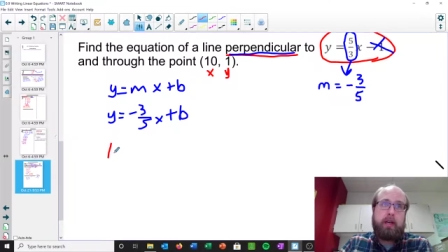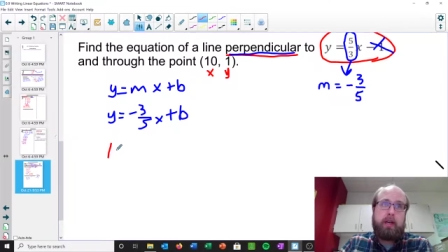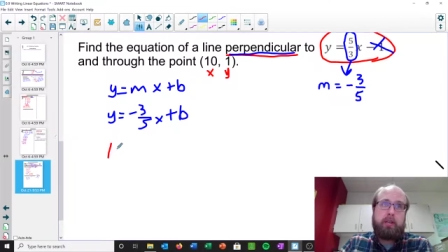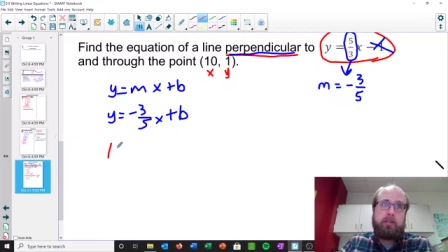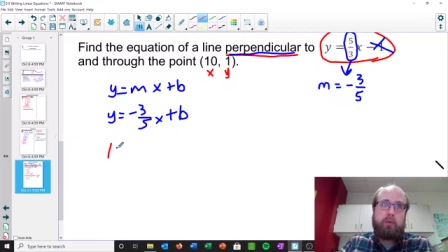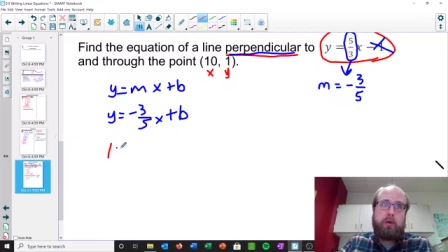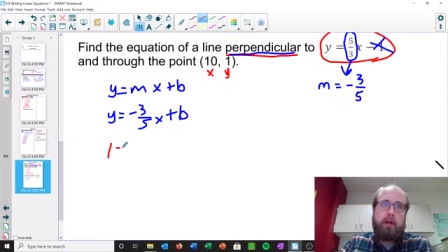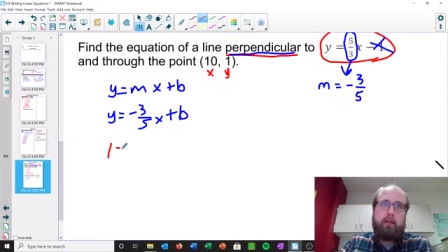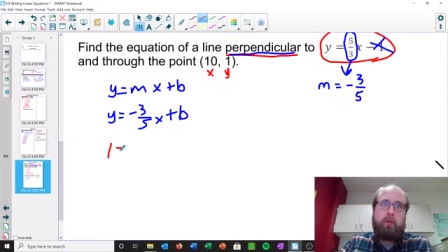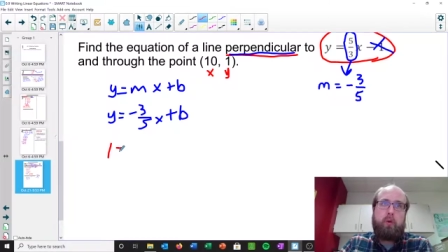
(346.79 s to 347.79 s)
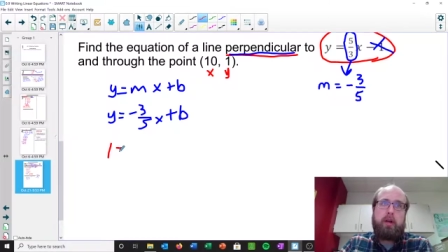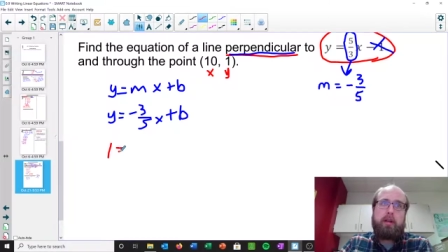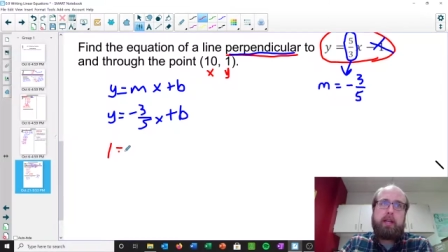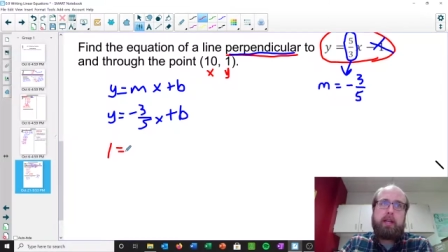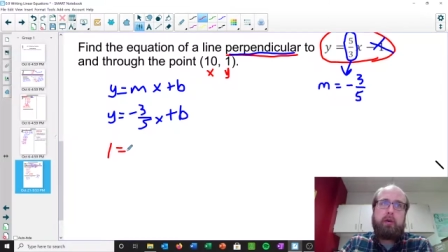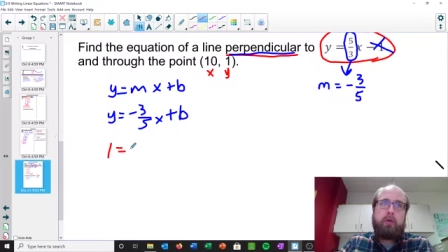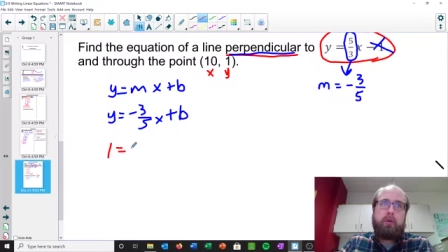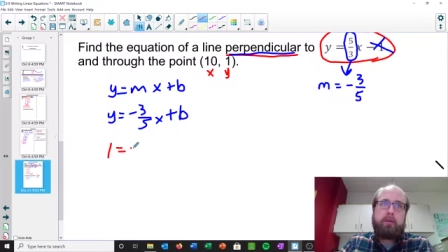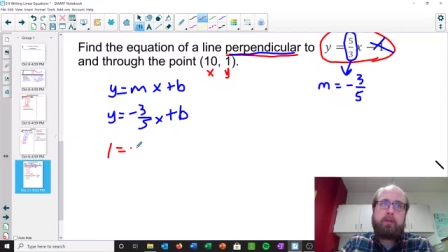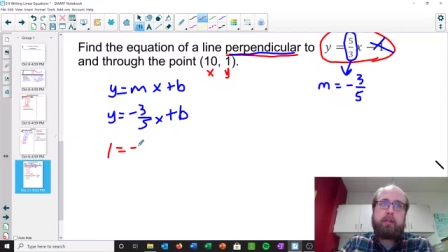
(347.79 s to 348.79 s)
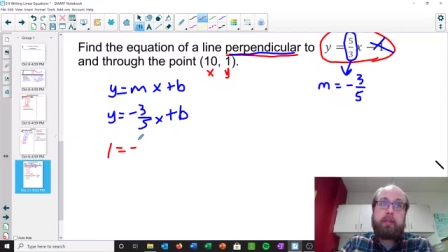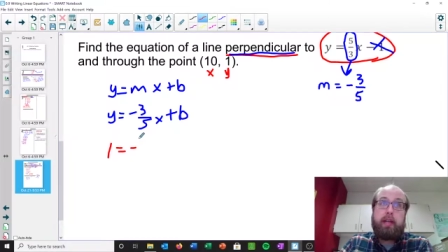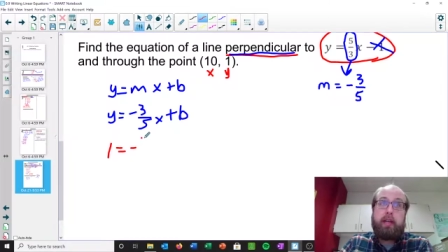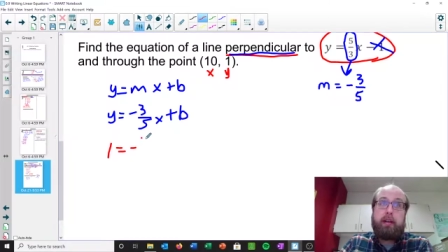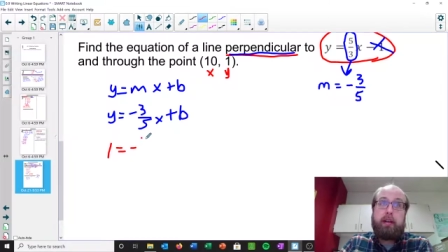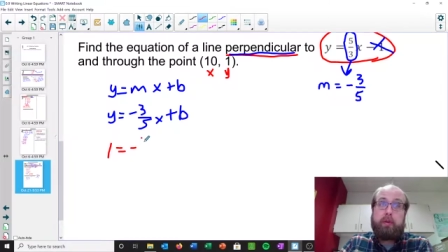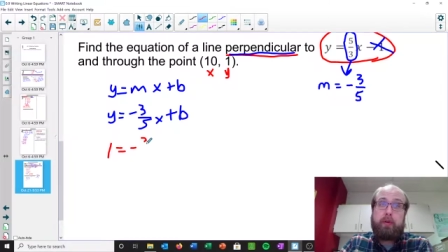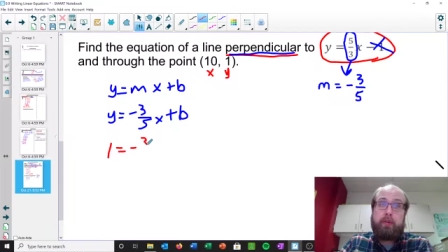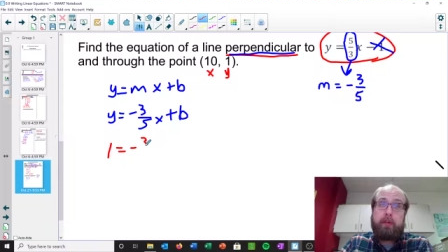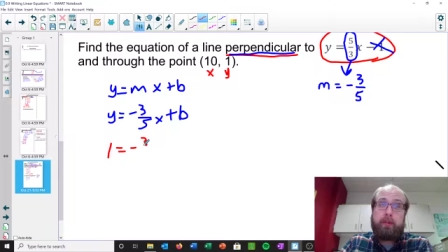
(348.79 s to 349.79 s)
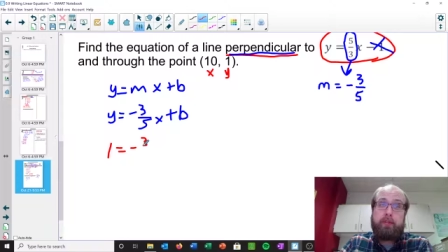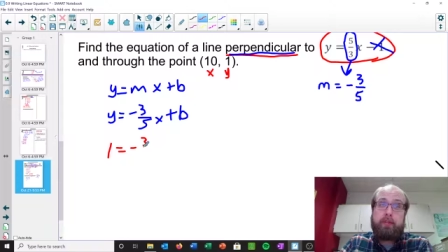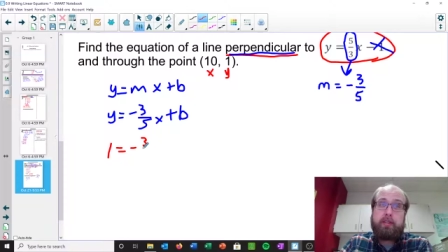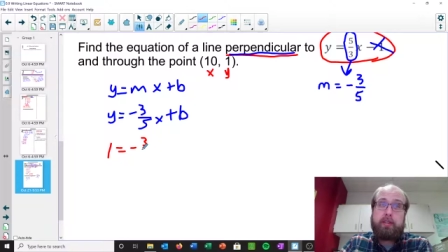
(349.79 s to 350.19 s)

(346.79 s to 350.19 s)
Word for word: And so we'll have 1 equals negative 3 fifths